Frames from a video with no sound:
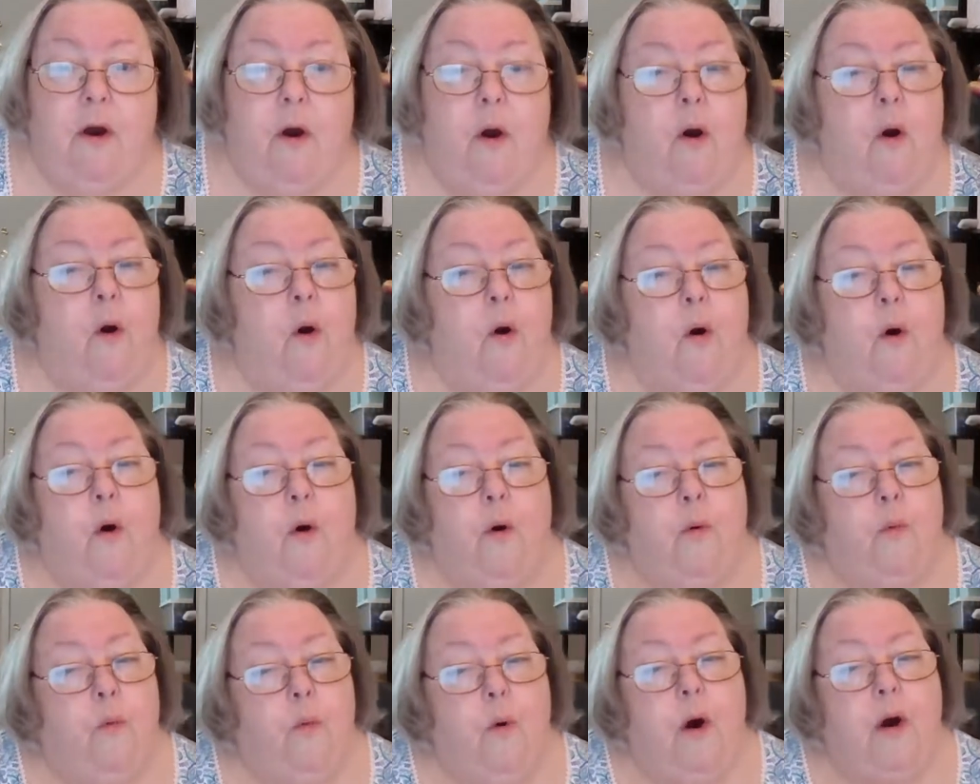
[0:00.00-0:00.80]

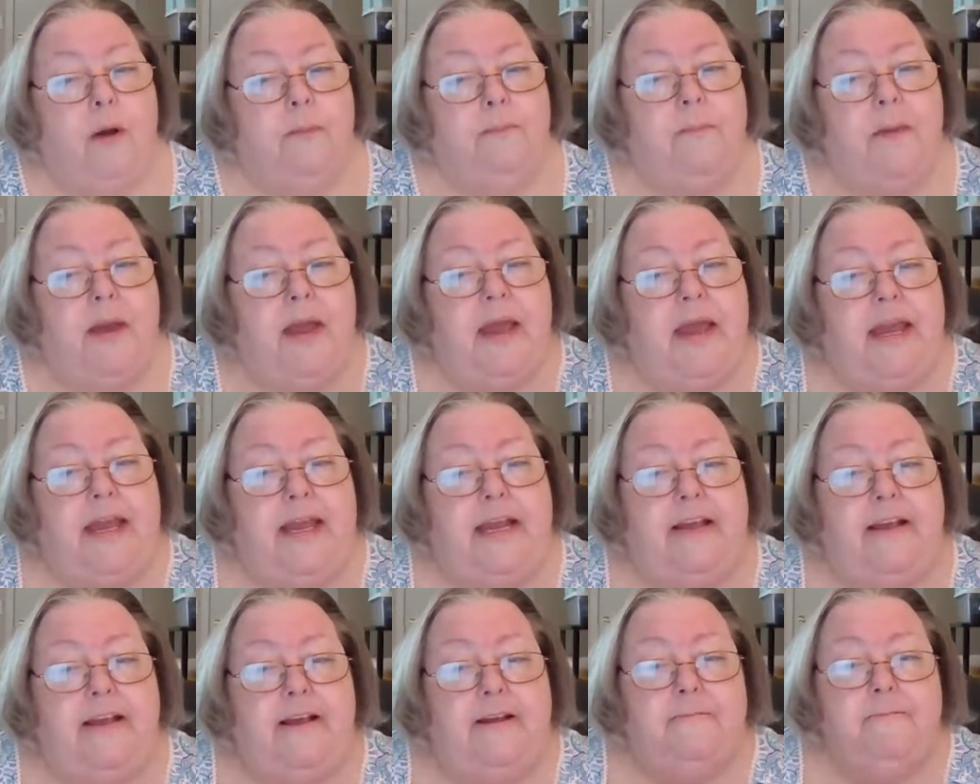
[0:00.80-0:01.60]
Oh, one
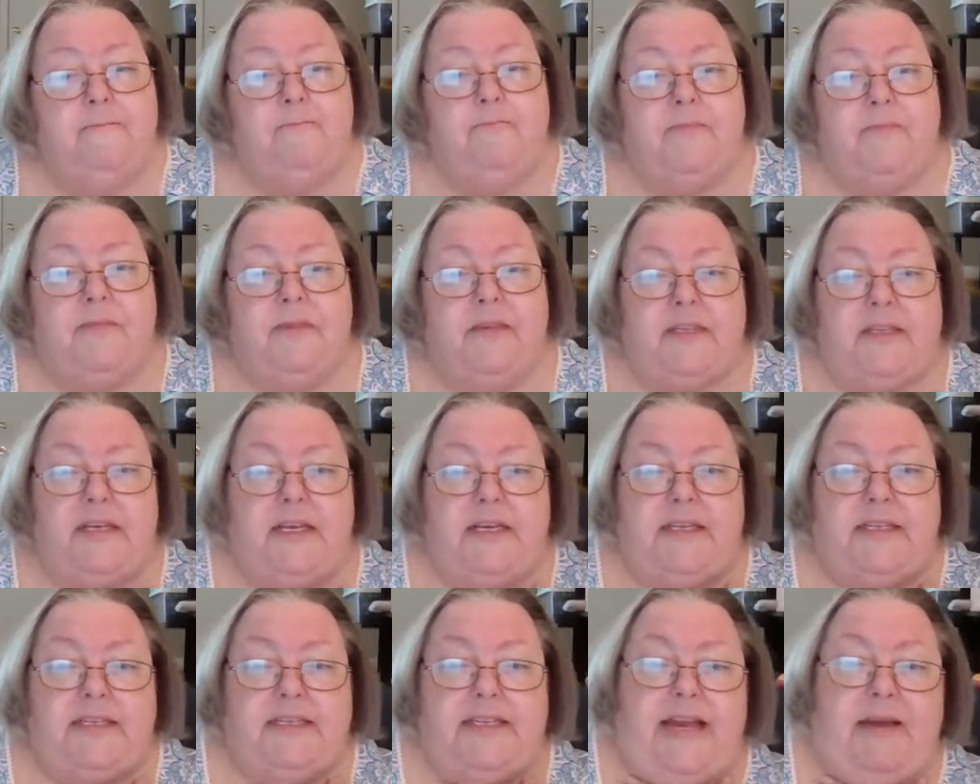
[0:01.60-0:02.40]
meat,
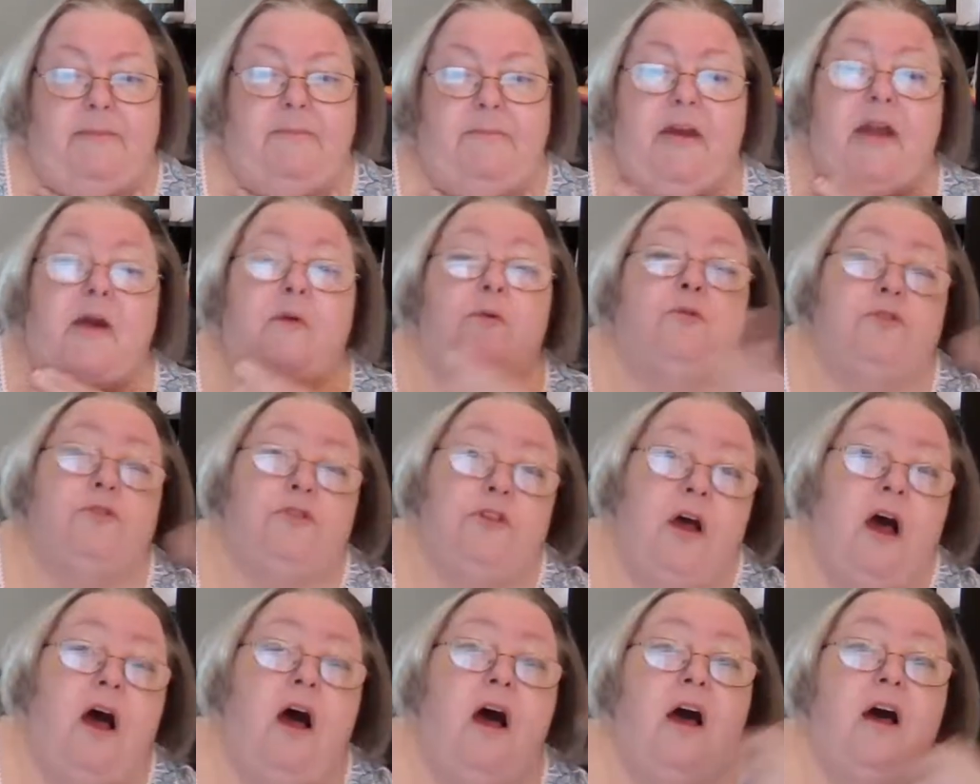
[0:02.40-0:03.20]
said Sam. It was
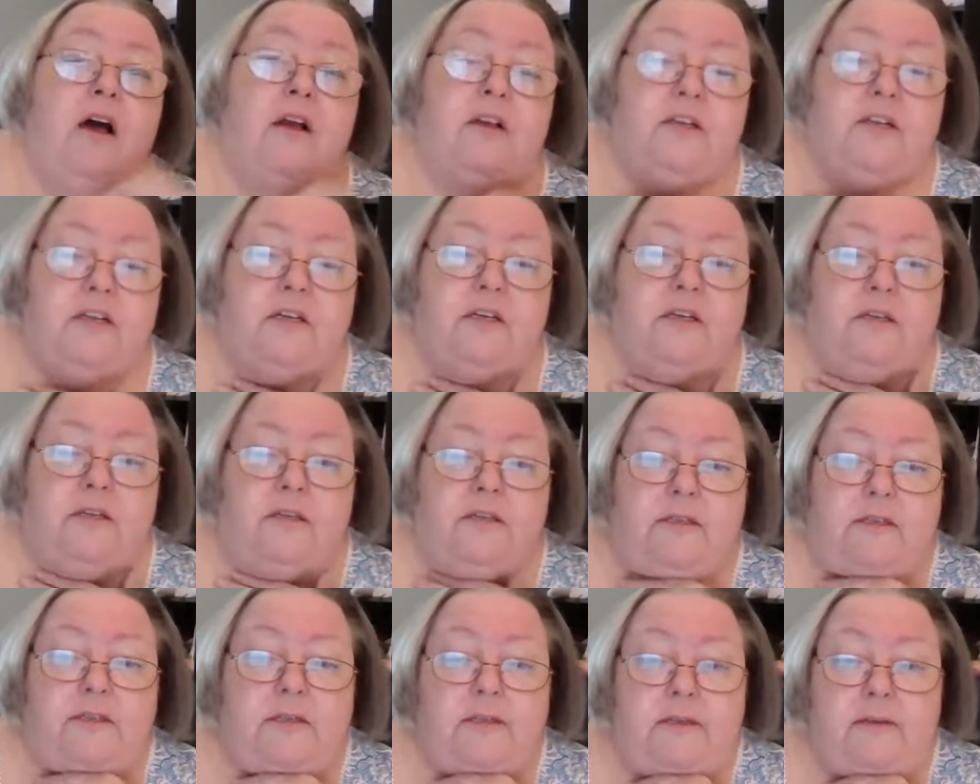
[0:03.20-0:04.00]
the
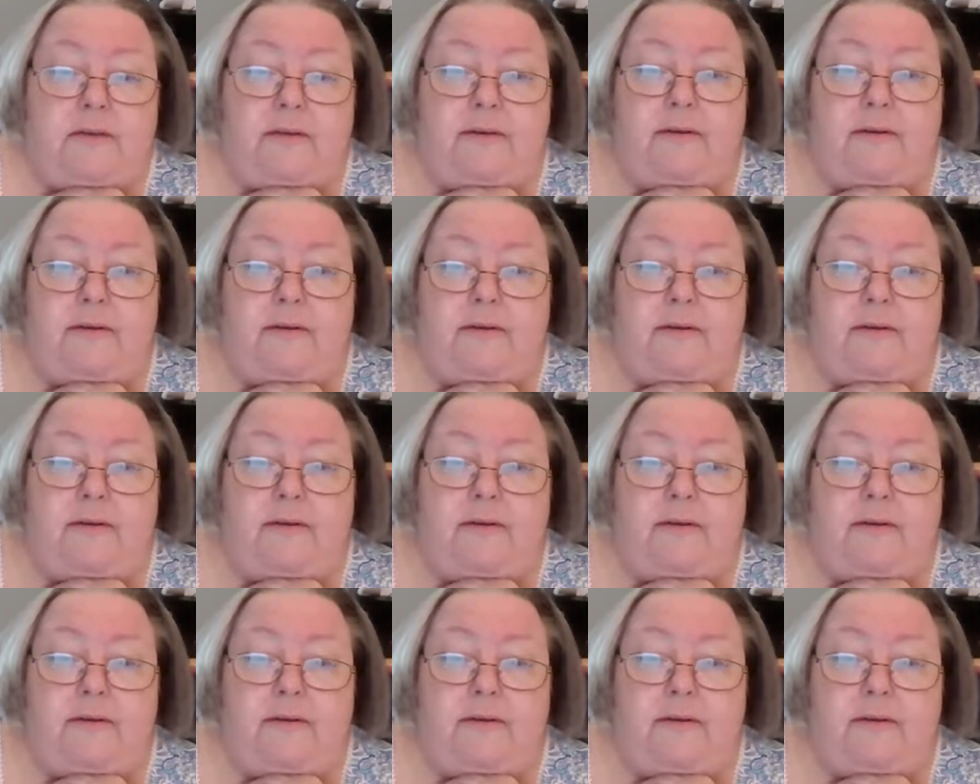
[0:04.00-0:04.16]
onions.